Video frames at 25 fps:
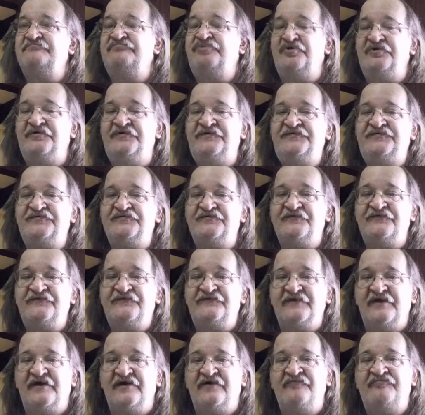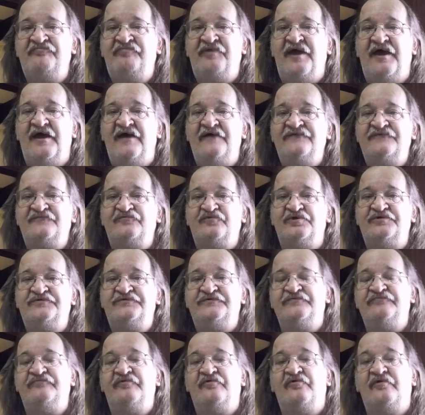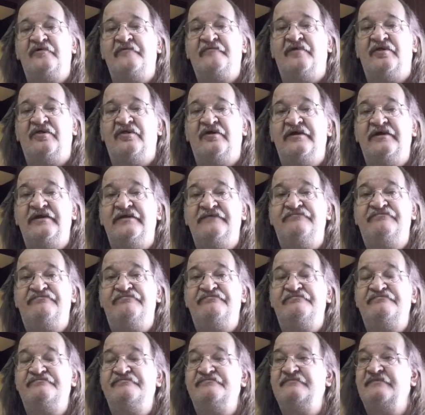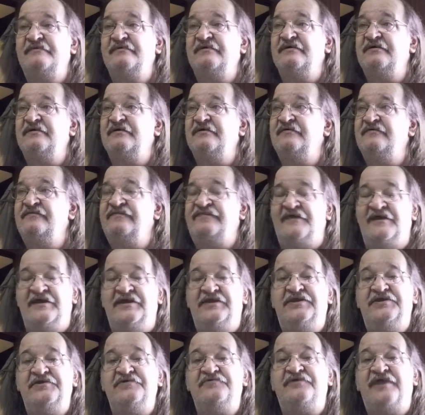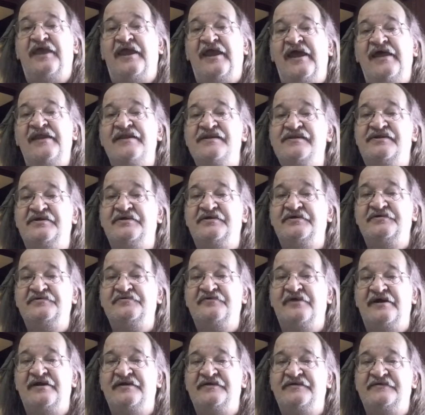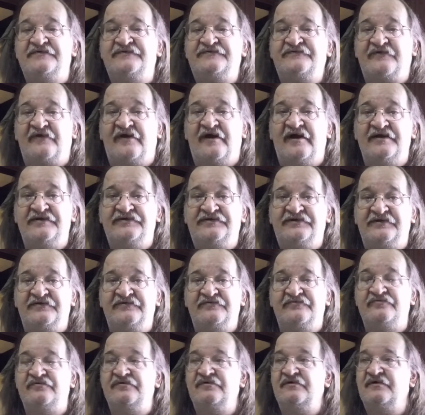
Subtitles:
push yourself past what you normally think you can do and to try to